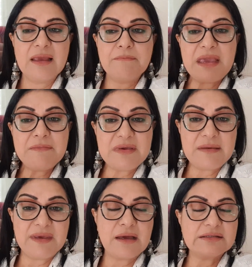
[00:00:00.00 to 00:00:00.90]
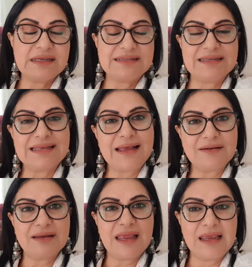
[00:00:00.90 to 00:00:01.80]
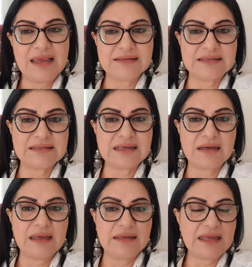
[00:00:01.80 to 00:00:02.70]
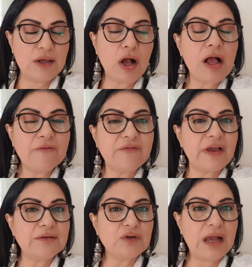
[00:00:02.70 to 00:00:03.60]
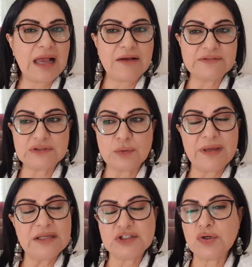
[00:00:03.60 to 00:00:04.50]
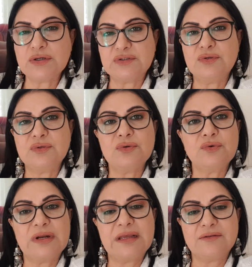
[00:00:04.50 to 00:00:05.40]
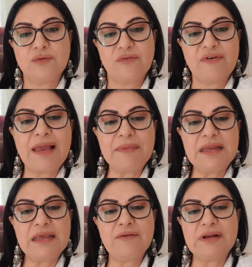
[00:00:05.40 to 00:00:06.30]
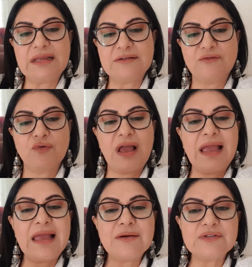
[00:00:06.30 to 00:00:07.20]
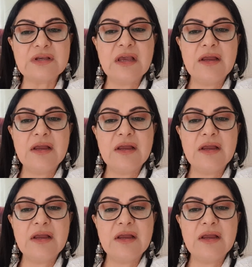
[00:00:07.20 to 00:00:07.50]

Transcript: Maybe because it's a Saturday, it's a day off, and you have so many chores to do related to family, related to house,